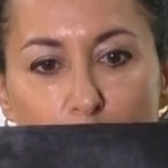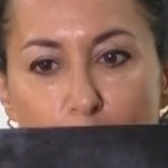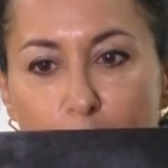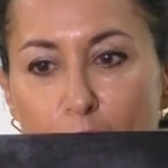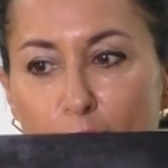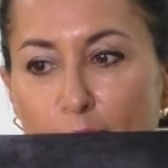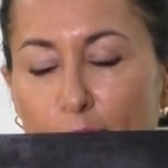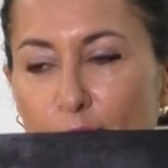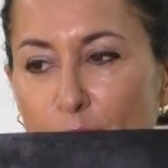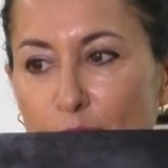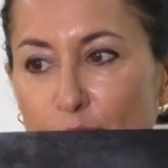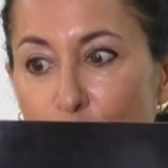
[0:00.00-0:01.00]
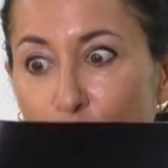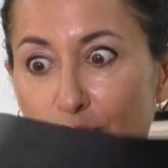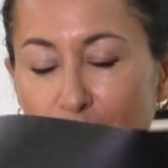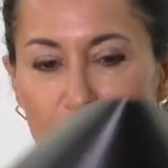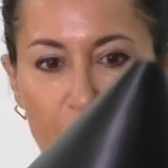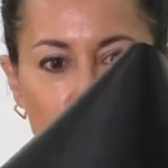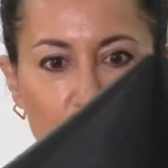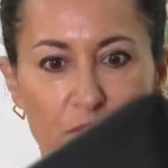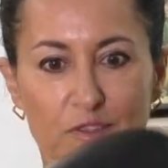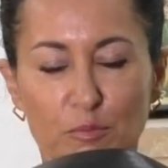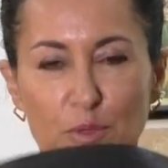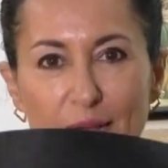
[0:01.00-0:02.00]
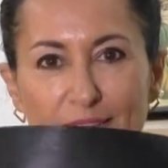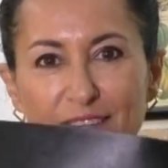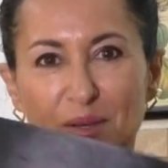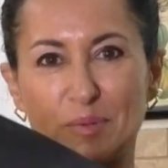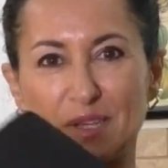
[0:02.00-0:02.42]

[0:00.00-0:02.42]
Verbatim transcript: Um, it looks like a piece of plastic,